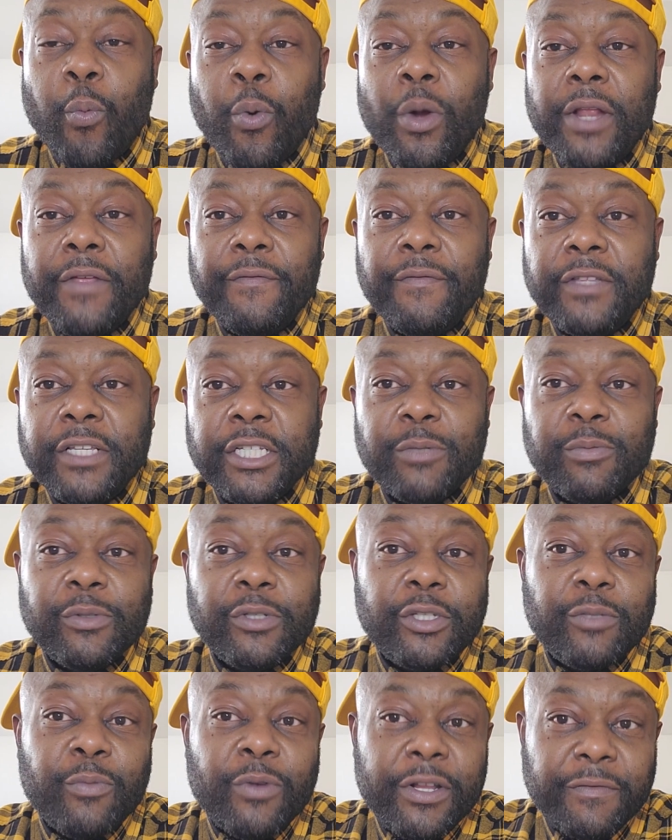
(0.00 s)
what if this
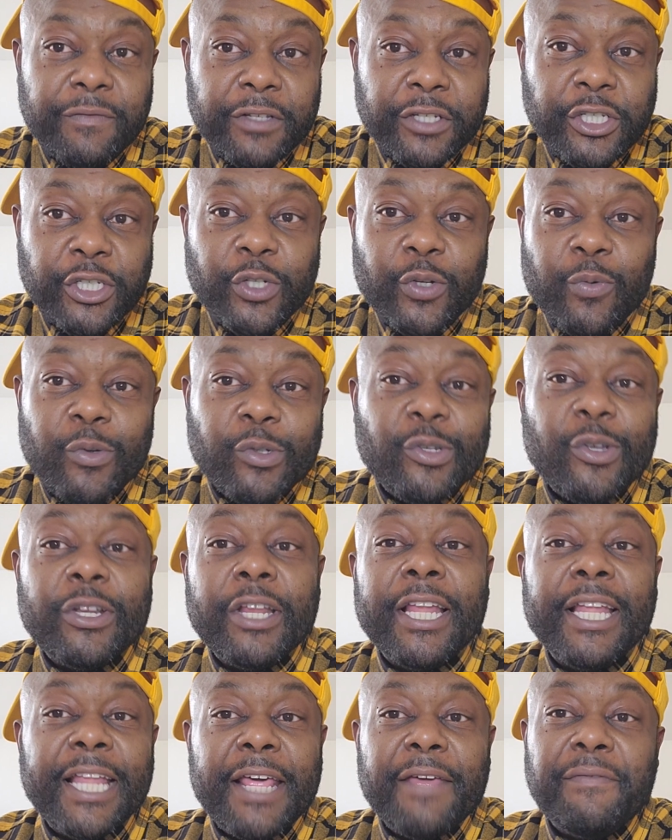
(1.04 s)
was what if this shoe was on
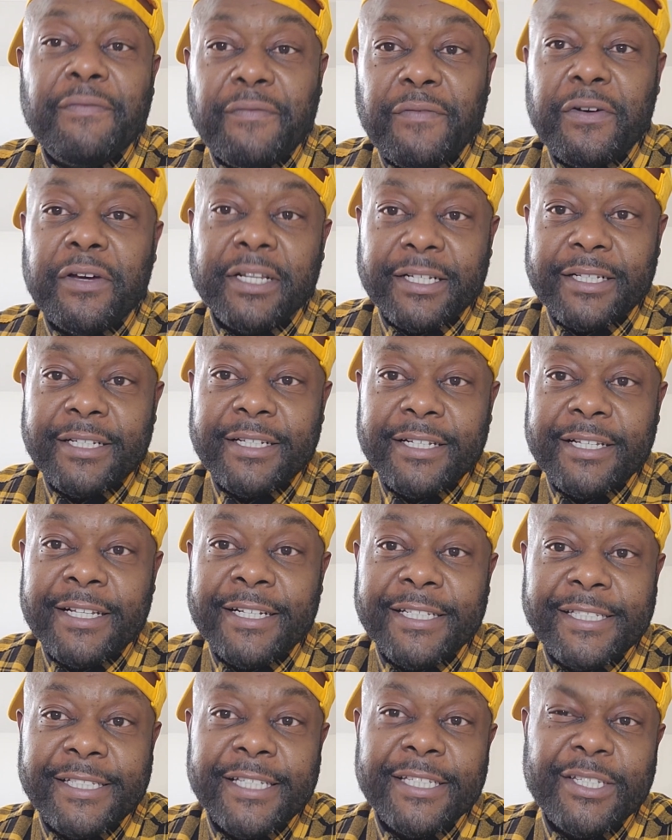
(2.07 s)
the left foot
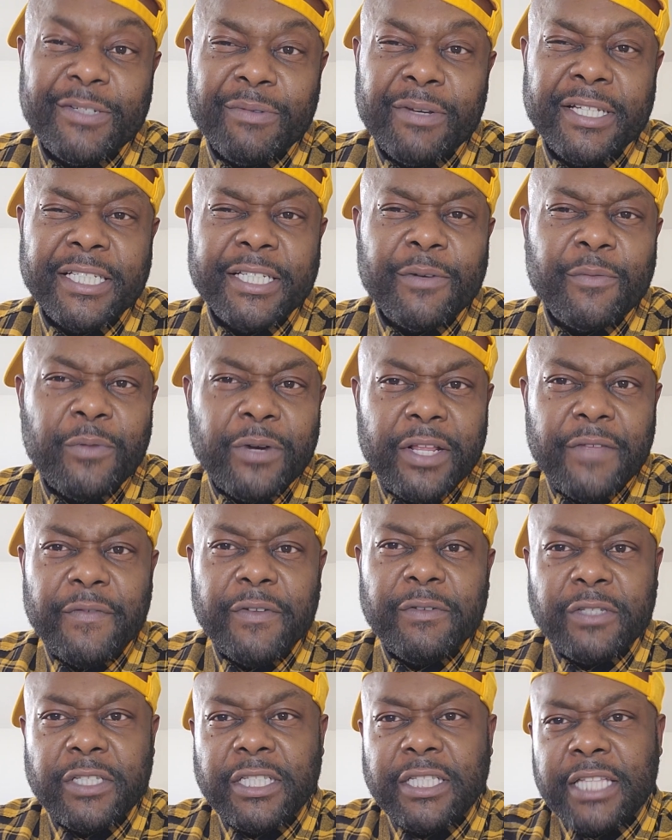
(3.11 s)
in the situation? What if
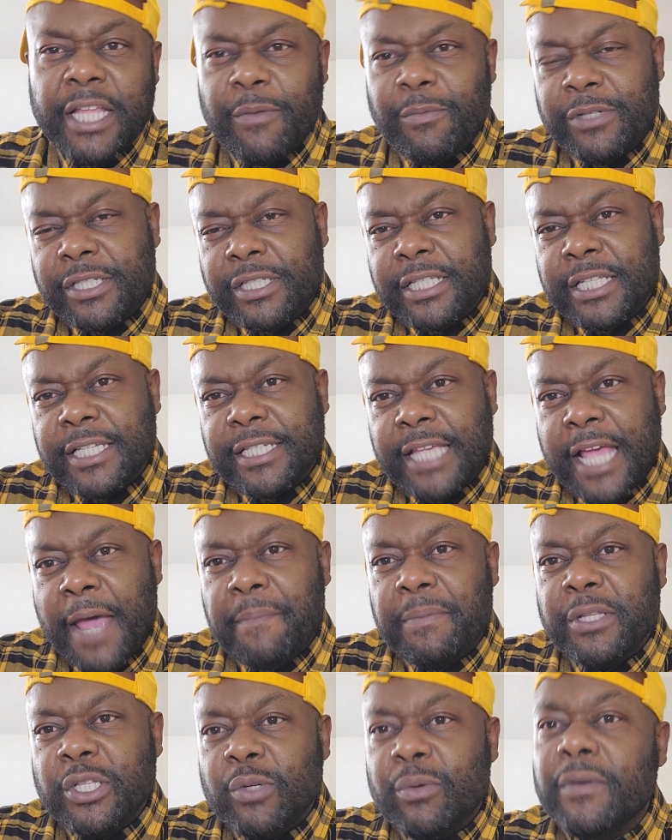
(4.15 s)
it was, it was this
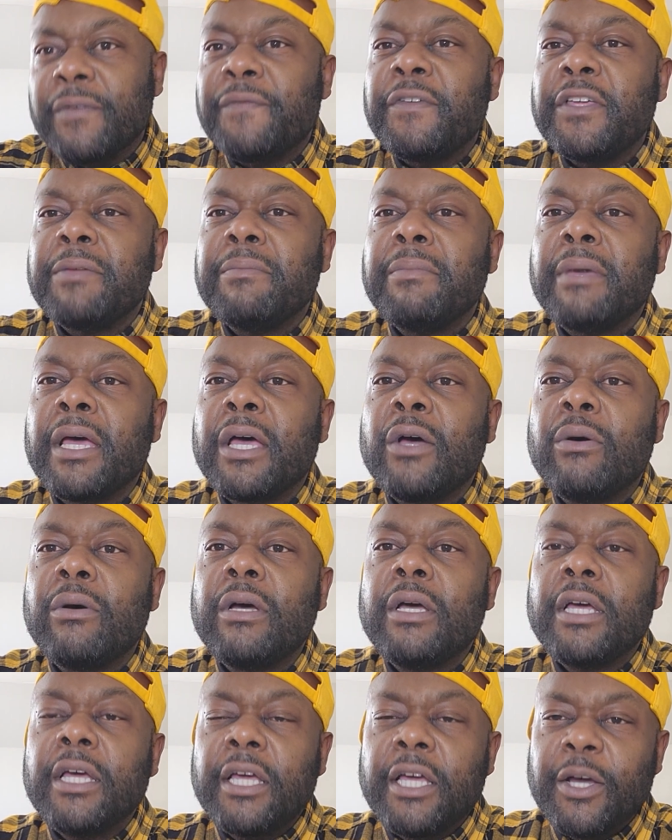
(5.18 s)
happened to a female
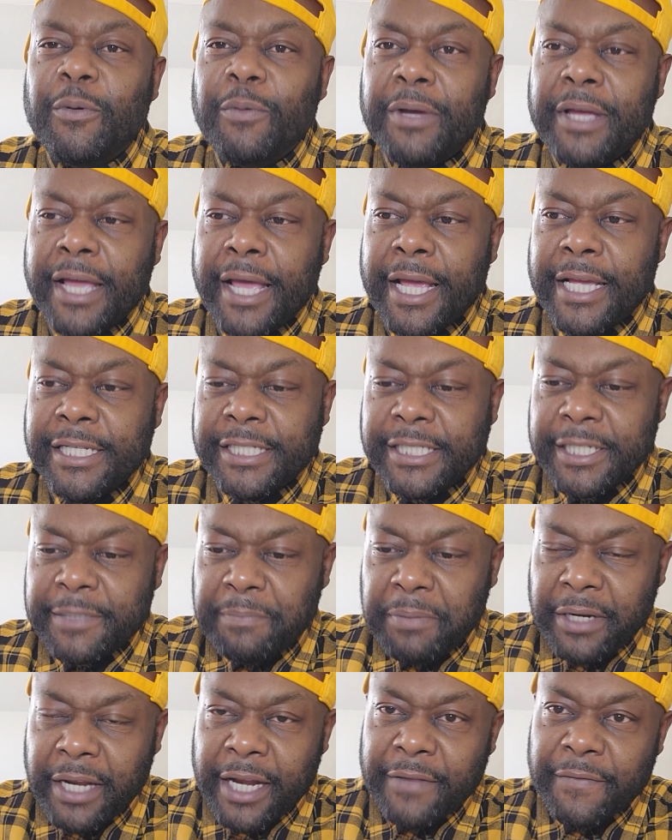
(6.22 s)
where she
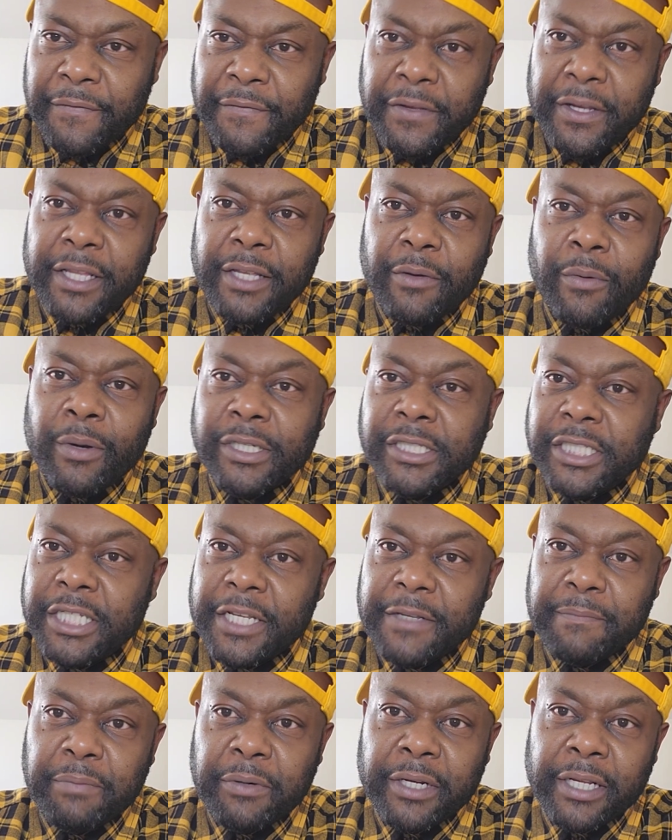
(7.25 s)
put out a video or she
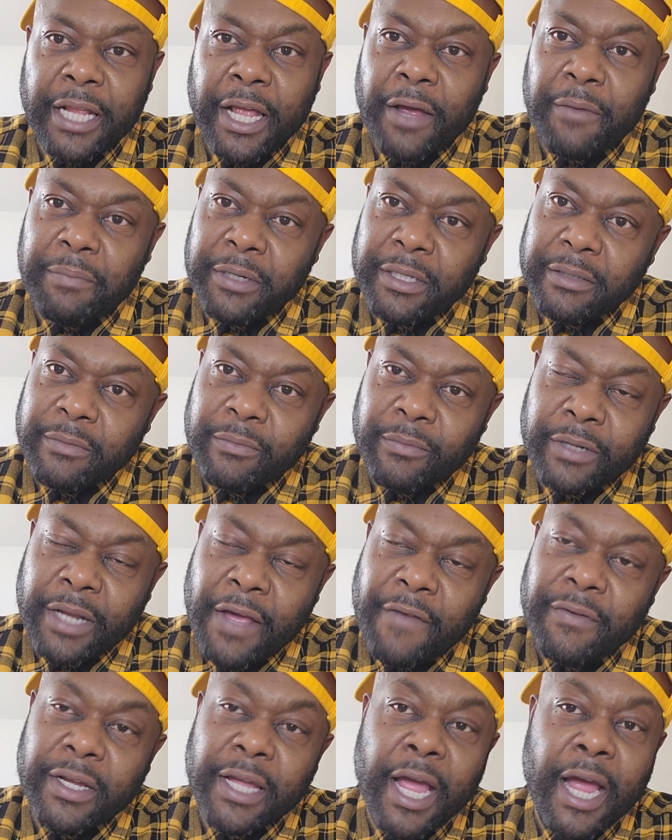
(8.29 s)
didn't put it out, but
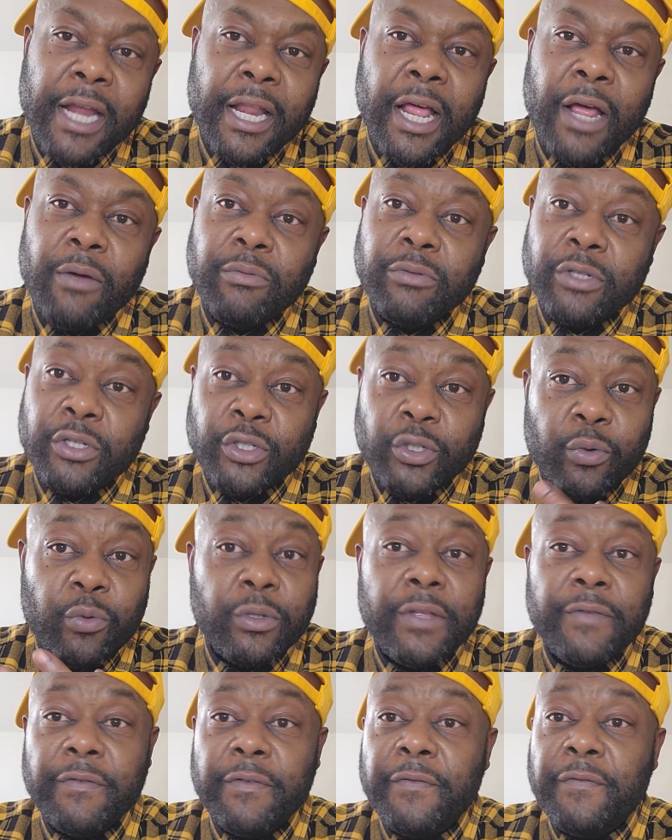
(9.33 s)
whatever got out to
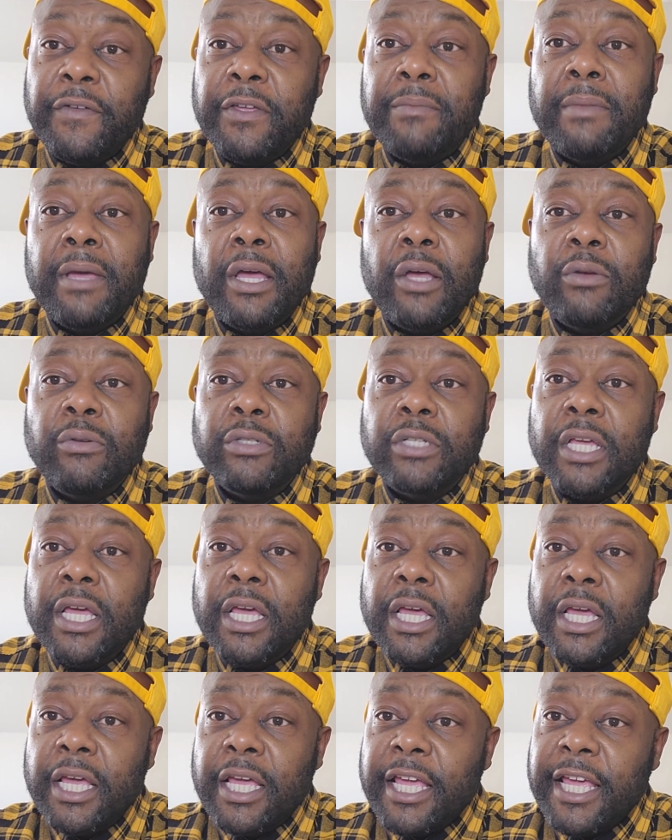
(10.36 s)
two different females,
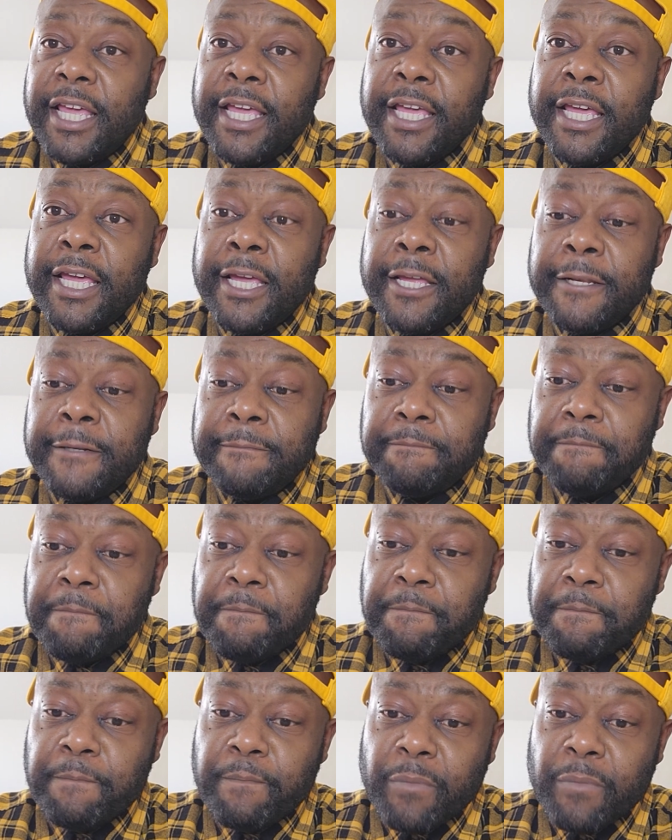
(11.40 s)
and